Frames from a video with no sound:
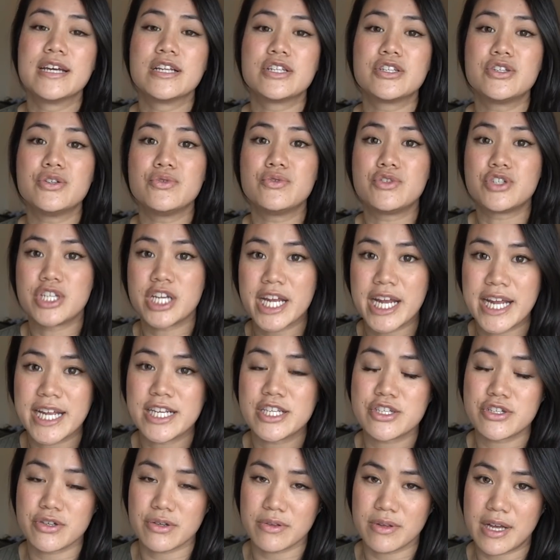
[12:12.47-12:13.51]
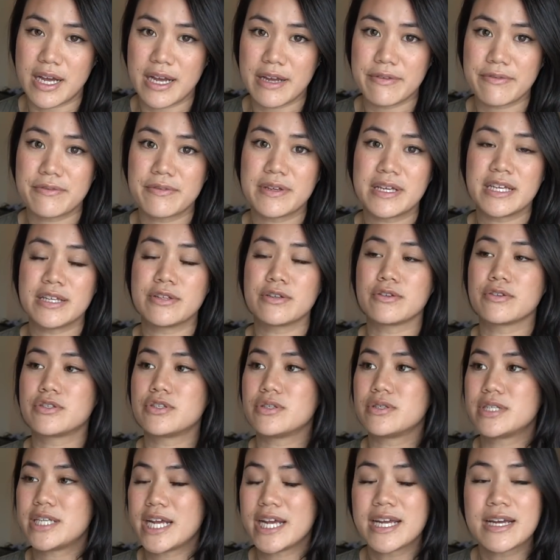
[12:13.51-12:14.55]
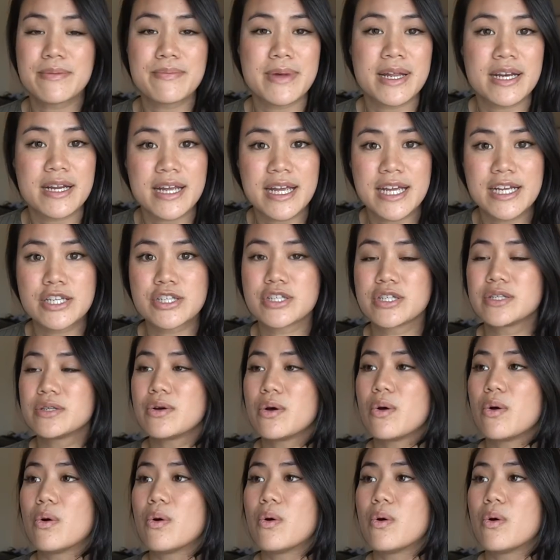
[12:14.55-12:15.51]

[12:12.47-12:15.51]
to change your life, either to take medication